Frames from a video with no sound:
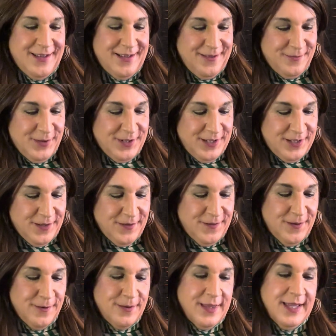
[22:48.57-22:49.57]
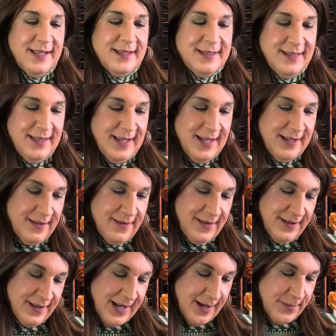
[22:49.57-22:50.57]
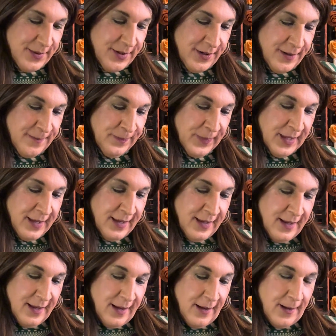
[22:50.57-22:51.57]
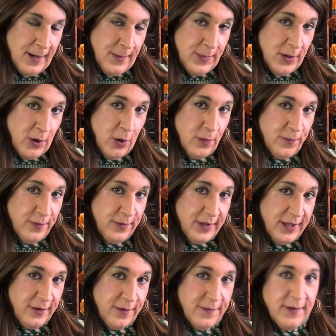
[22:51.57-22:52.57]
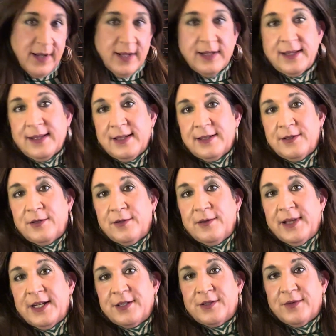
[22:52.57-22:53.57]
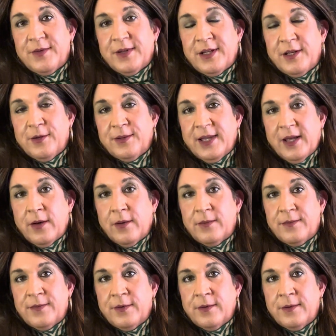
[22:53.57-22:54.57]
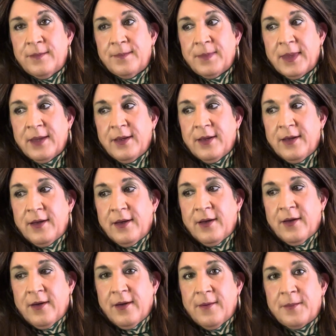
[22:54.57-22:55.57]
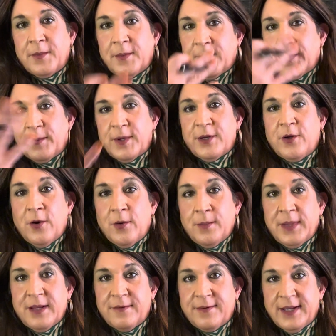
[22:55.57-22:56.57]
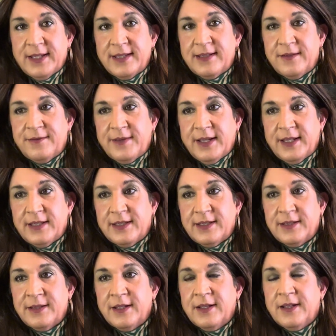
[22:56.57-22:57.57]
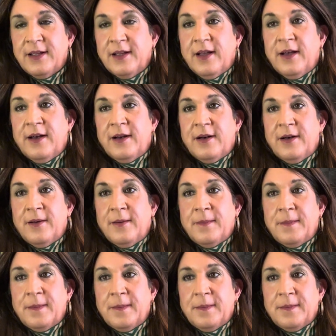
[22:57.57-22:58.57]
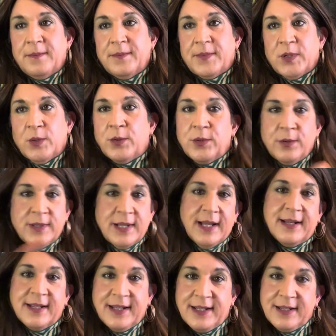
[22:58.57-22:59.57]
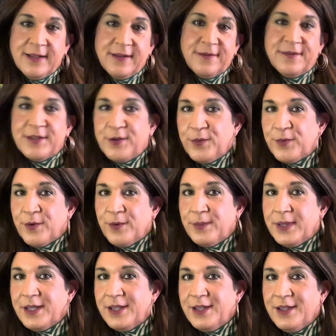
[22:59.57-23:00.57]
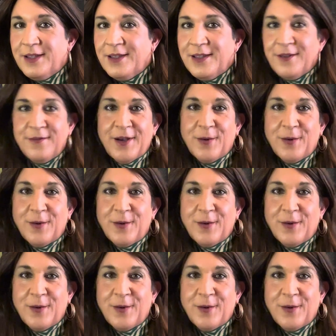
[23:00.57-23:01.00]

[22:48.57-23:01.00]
with just a few things at the end of the chapter. But hopefully you're finding these little lecture videos helpful. We don't meet face to face, so you kind of get a feel for me if I